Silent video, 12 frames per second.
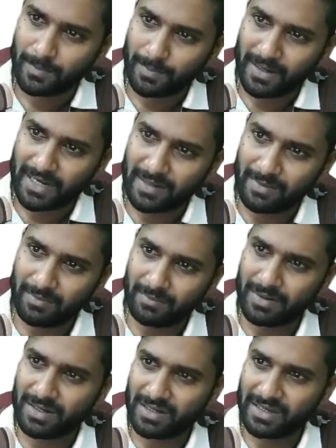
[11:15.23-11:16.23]
But
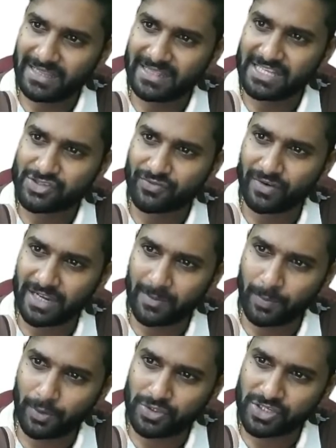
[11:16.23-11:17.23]
remember, in these 20
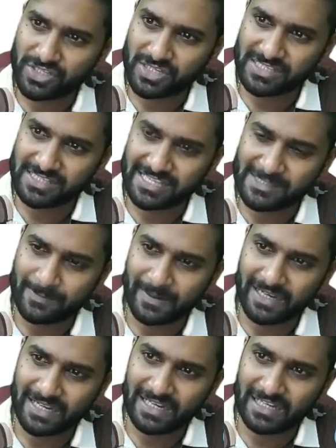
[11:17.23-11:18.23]
positions, this
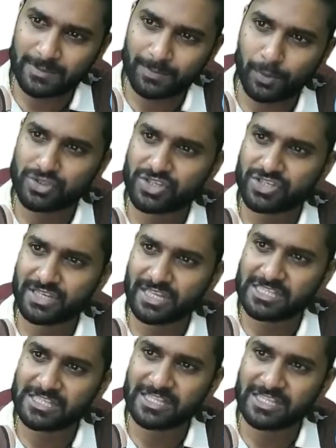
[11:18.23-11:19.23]
particular position
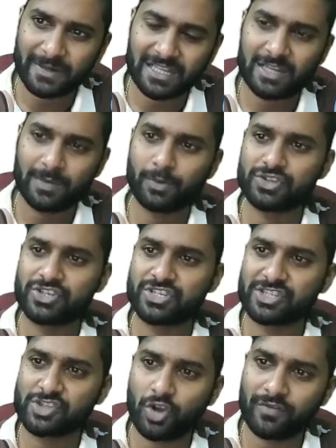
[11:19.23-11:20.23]

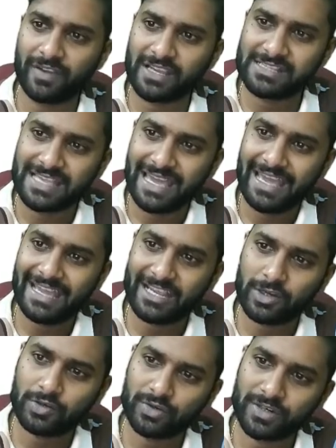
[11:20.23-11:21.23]
is always
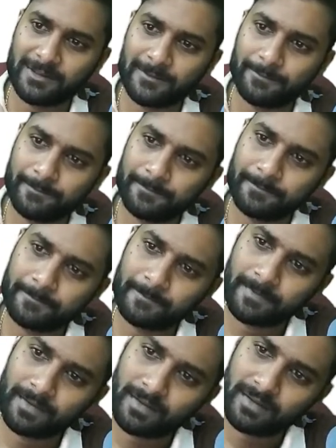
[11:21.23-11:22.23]
included.
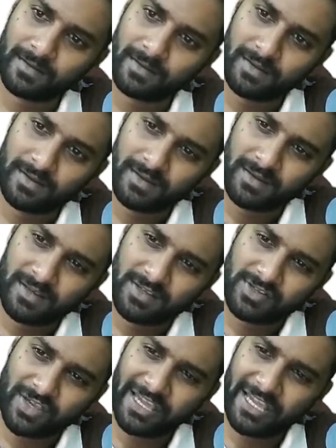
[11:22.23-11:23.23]

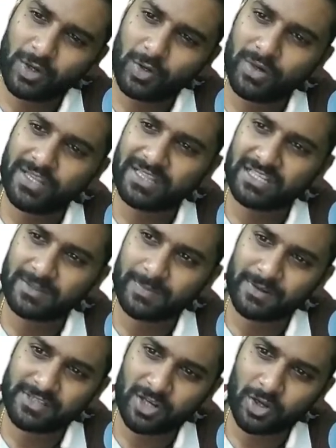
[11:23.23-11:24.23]
So including that
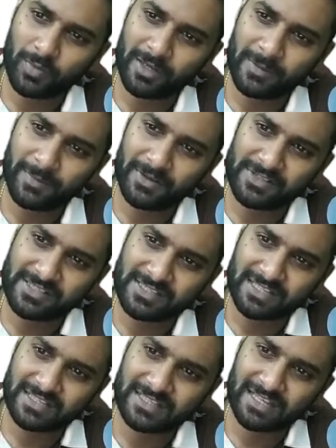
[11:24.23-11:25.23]
person, how many persons
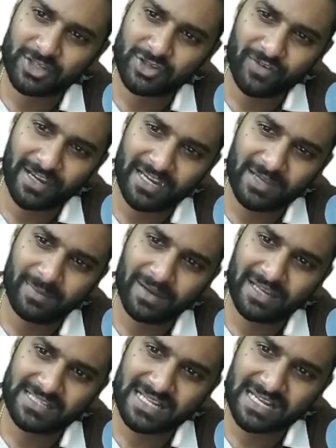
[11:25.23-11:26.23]
are there? 20
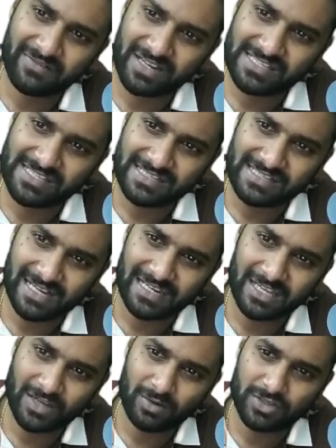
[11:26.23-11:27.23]
minus 11 is
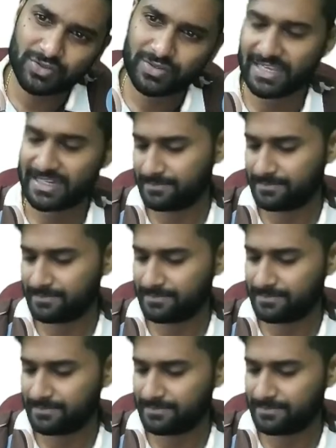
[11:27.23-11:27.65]
exactly equal to 9.